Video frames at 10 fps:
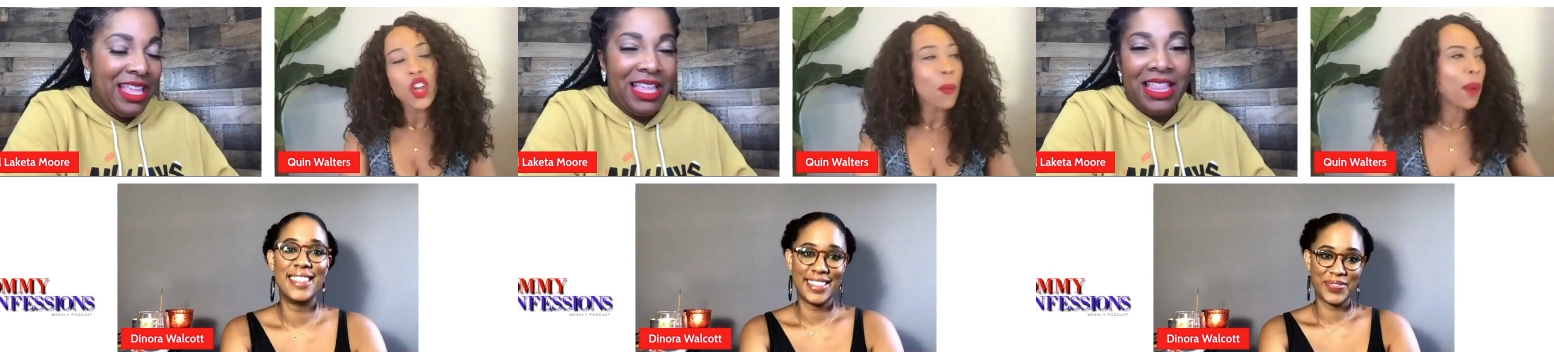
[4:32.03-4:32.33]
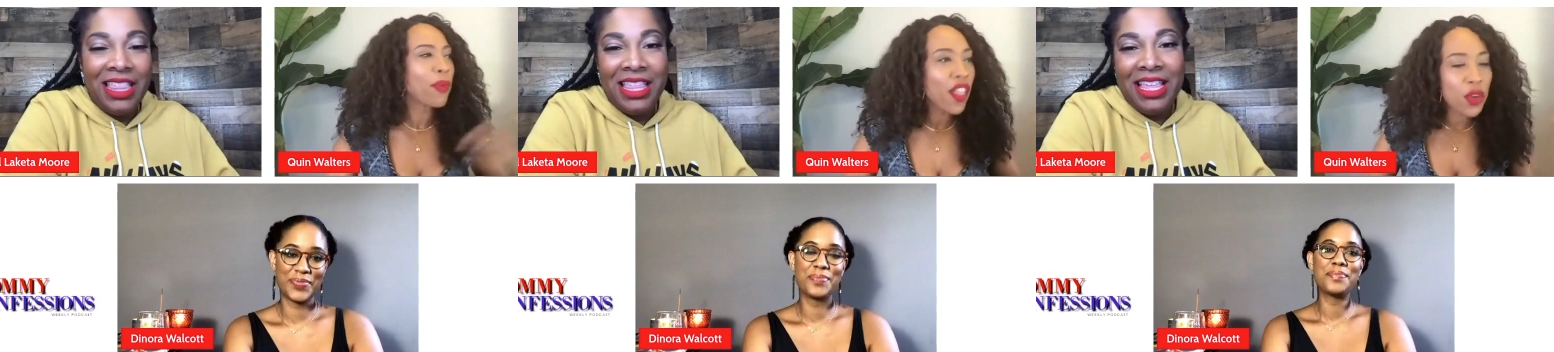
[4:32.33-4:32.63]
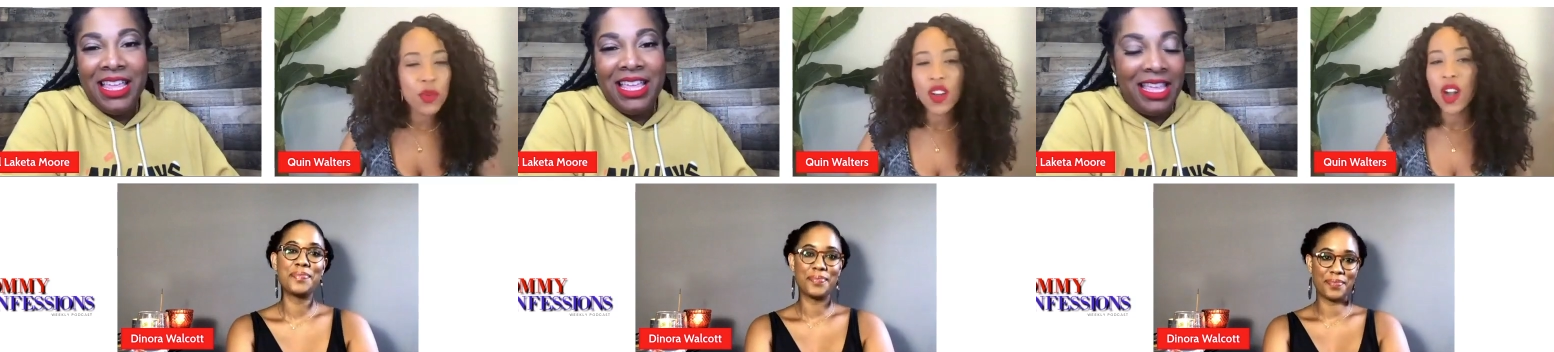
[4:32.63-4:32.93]
Speaker 1: know, my
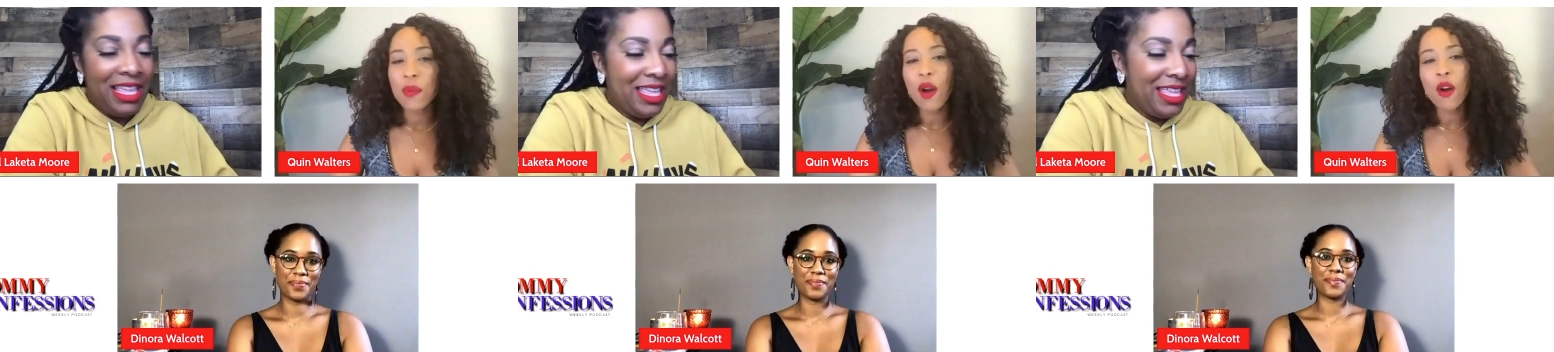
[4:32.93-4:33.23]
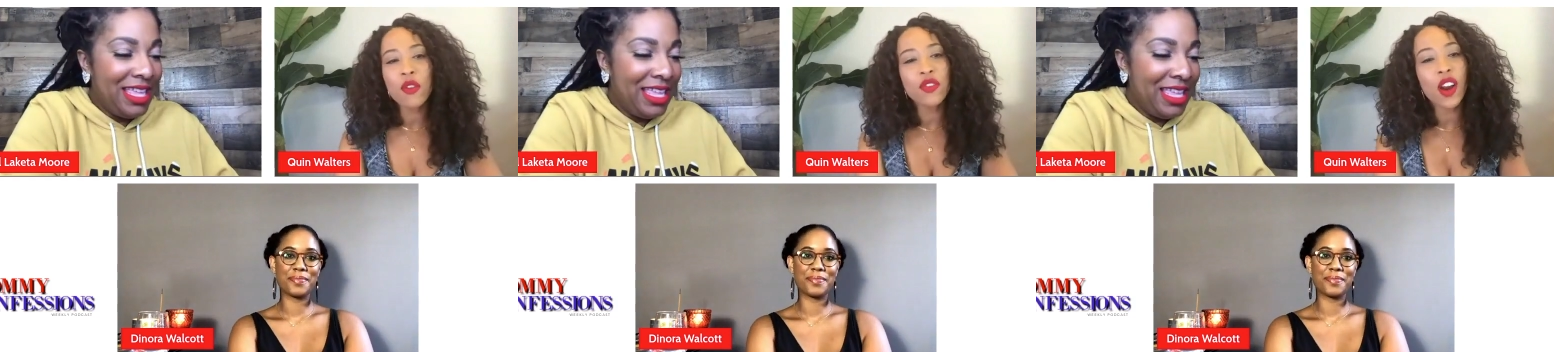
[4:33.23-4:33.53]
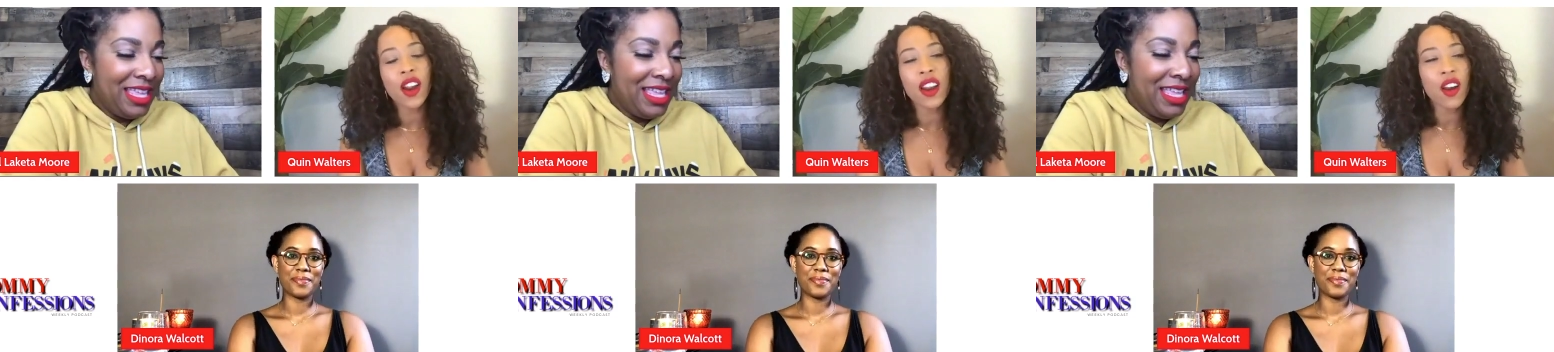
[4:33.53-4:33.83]
brother will come
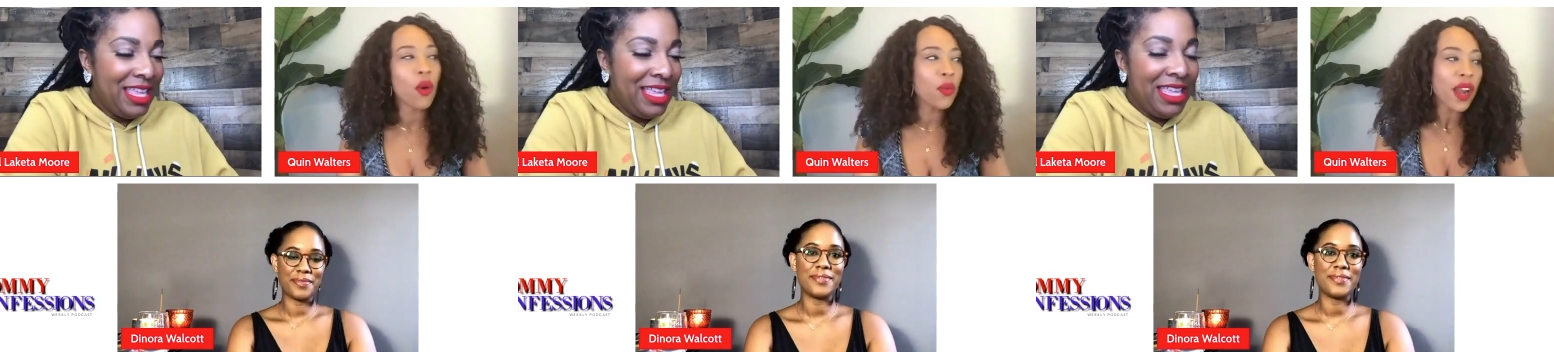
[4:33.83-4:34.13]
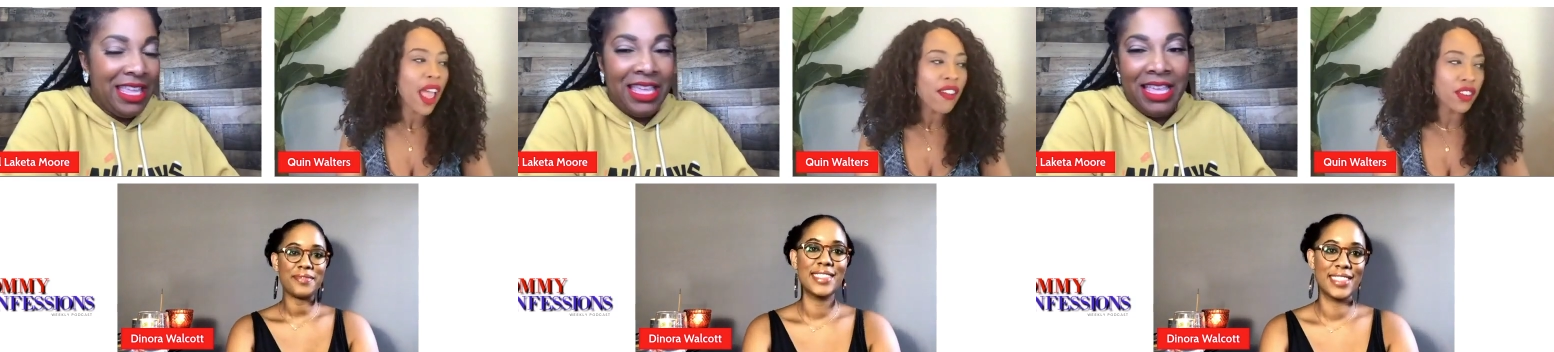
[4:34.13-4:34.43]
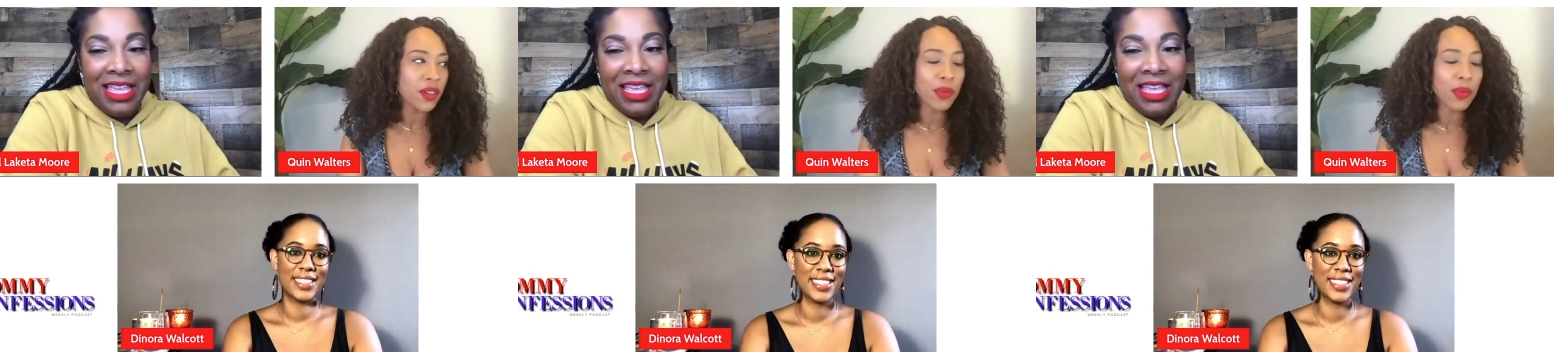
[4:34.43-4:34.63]
over or whatever.